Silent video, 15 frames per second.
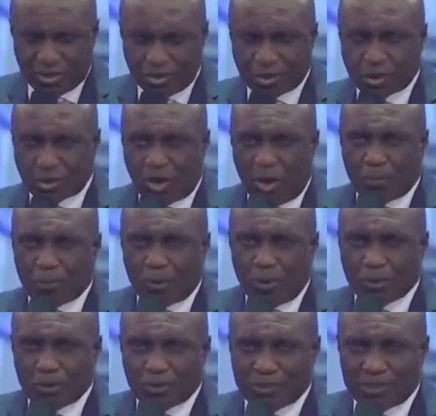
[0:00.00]
Stop
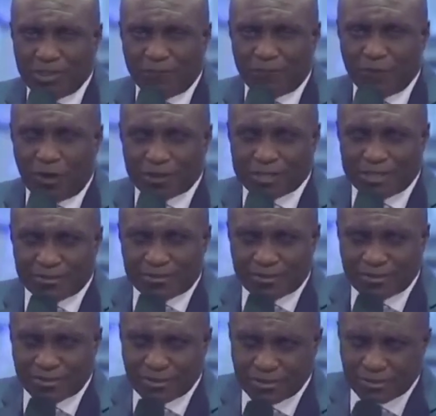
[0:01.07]
producing inferior
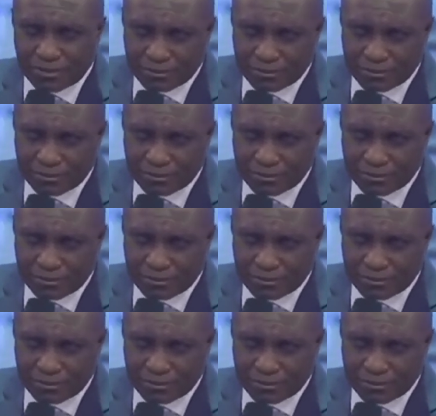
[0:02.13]
things.